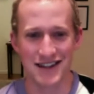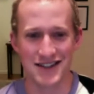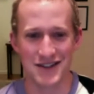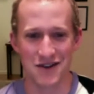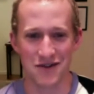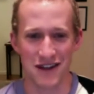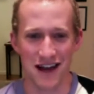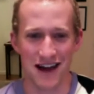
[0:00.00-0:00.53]

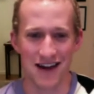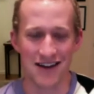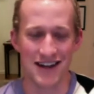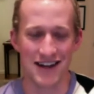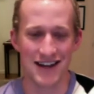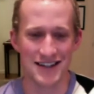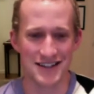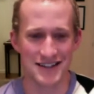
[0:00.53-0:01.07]
over the
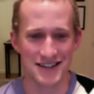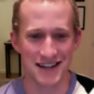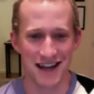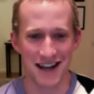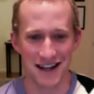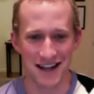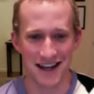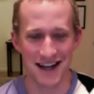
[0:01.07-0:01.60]
holidays. Just
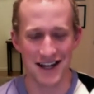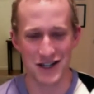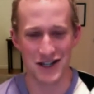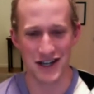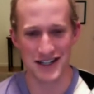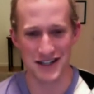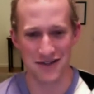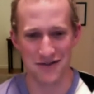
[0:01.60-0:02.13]
kind of got a
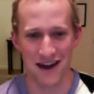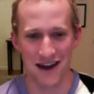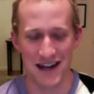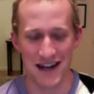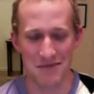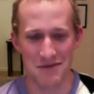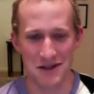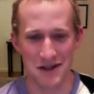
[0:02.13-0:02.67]
chance to fatten
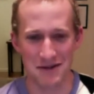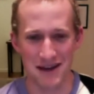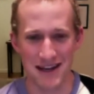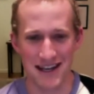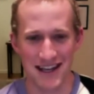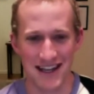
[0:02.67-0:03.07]
up a little bit.